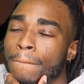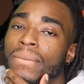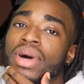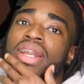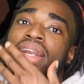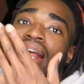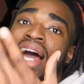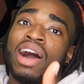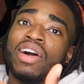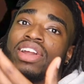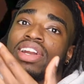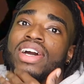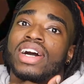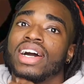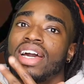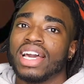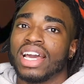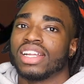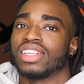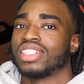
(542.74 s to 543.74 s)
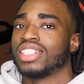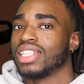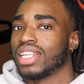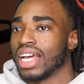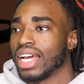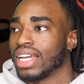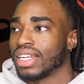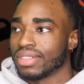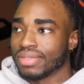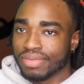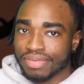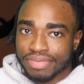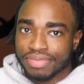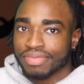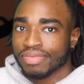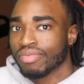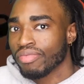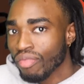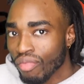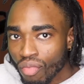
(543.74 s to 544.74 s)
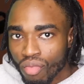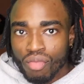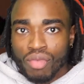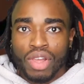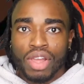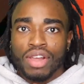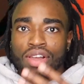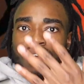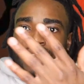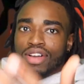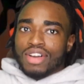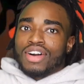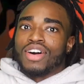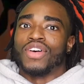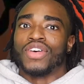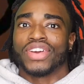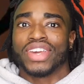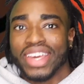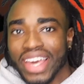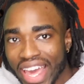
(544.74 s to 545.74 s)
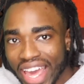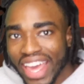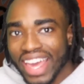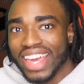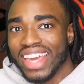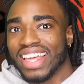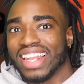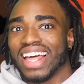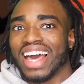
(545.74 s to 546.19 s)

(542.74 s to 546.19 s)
But now in her head, she like, okay,